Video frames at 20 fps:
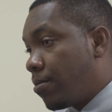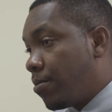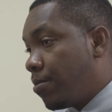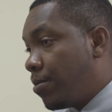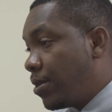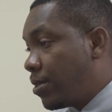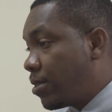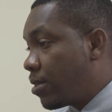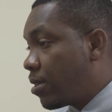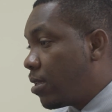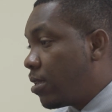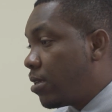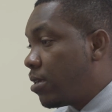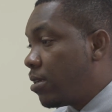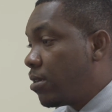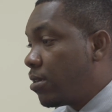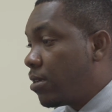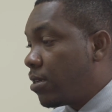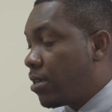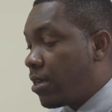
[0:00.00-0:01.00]

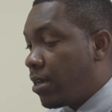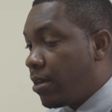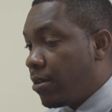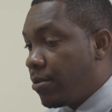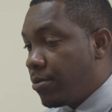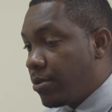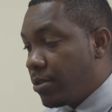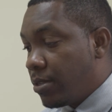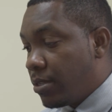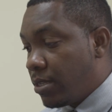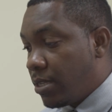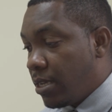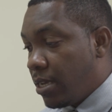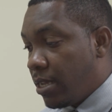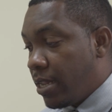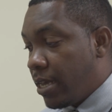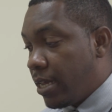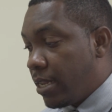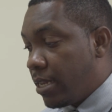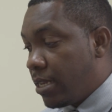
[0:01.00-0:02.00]
Basically, I would say
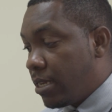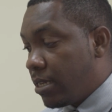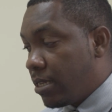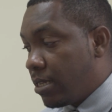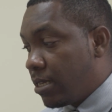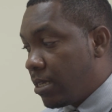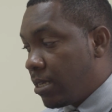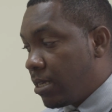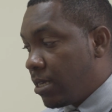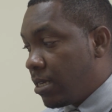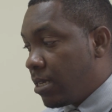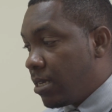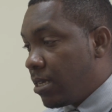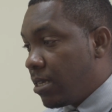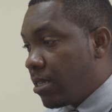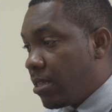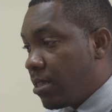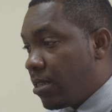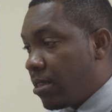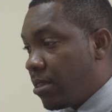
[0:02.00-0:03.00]
that
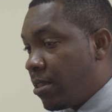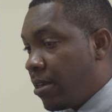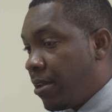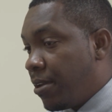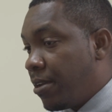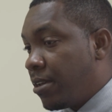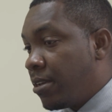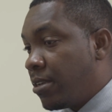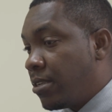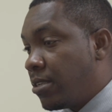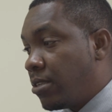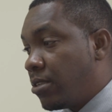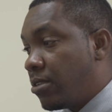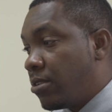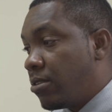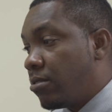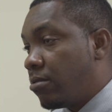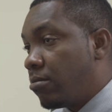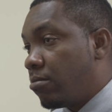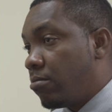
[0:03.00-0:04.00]
there
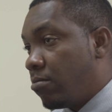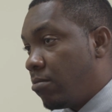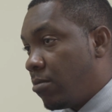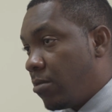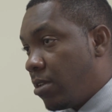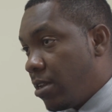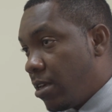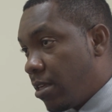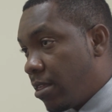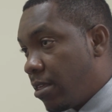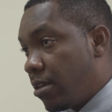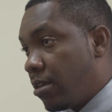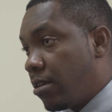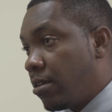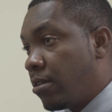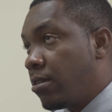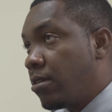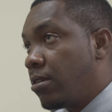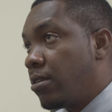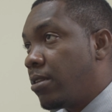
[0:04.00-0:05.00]
is
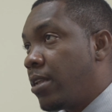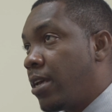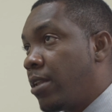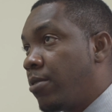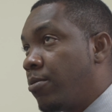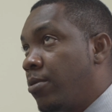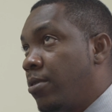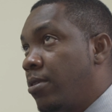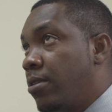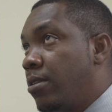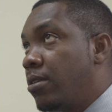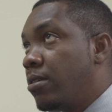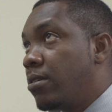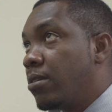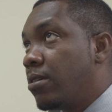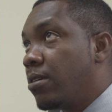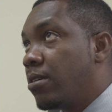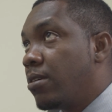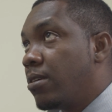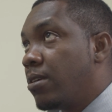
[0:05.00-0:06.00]
nothing that would
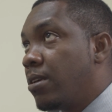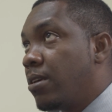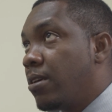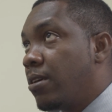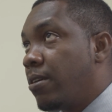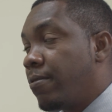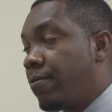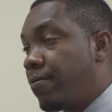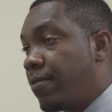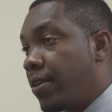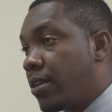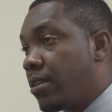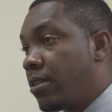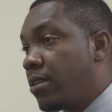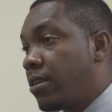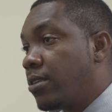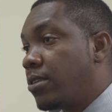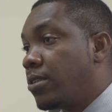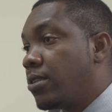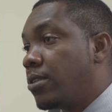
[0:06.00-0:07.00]
affect
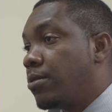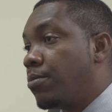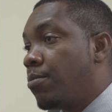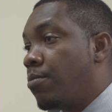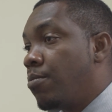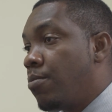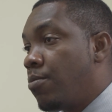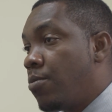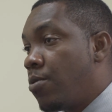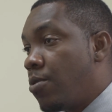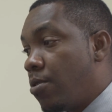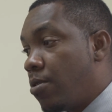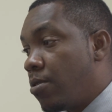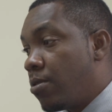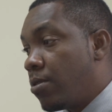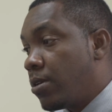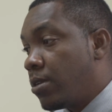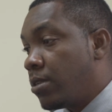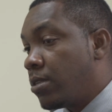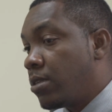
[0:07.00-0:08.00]
us more
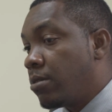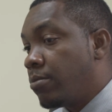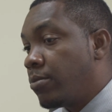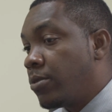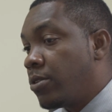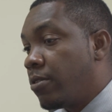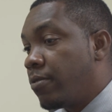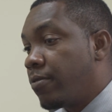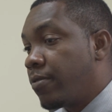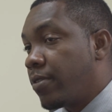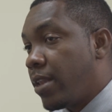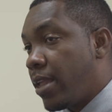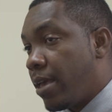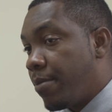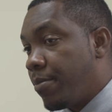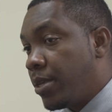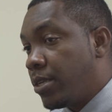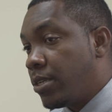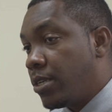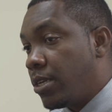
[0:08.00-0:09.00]
in terms of
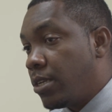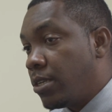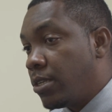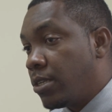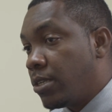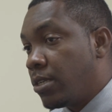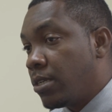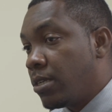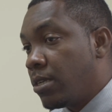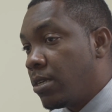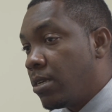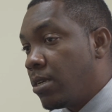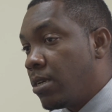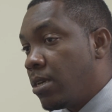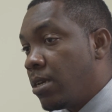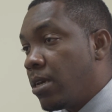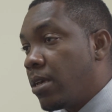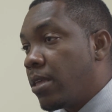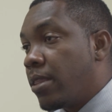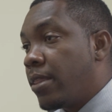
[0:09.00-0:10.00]
climate change
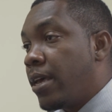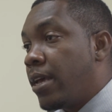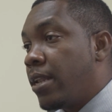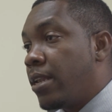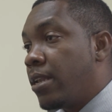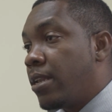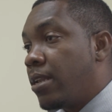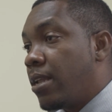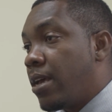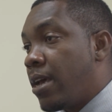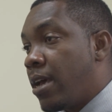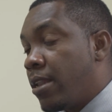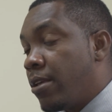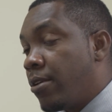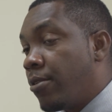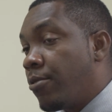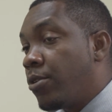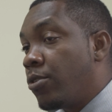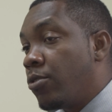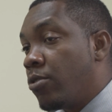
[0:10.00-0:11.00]
than adding
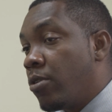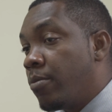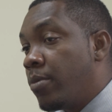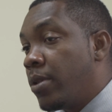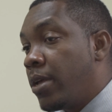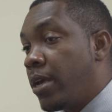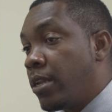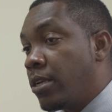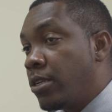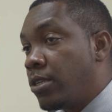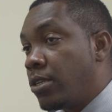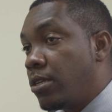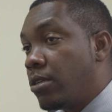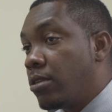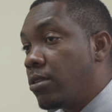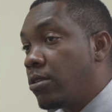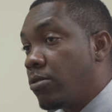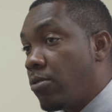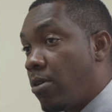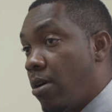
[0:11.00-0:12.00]
renewable energy
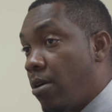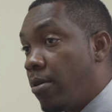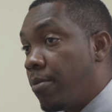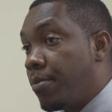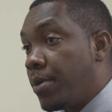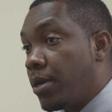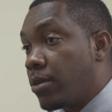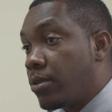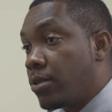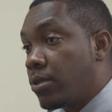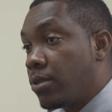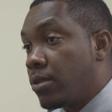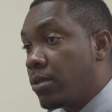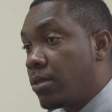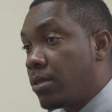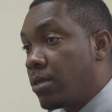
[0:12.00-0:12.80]
to our mix.